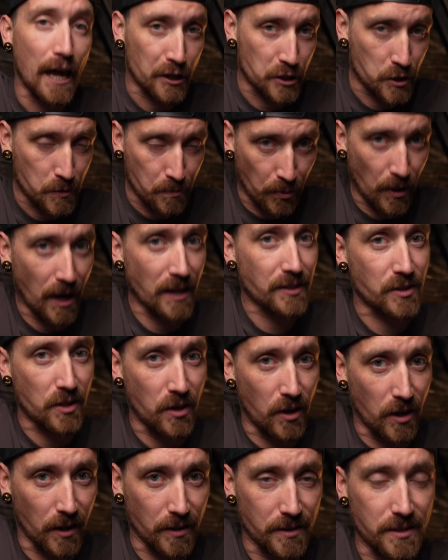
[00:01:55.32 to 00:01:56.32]
Express
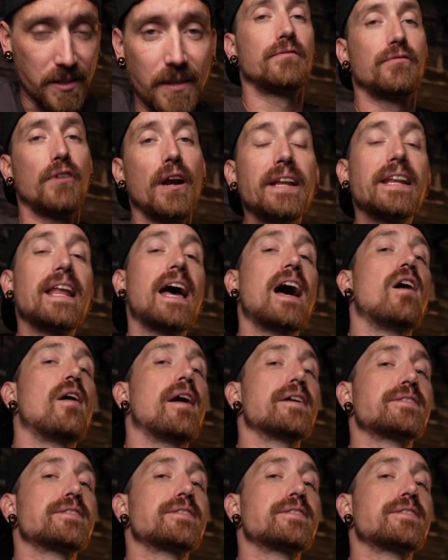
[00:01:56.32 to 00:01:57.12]
cards. Right now,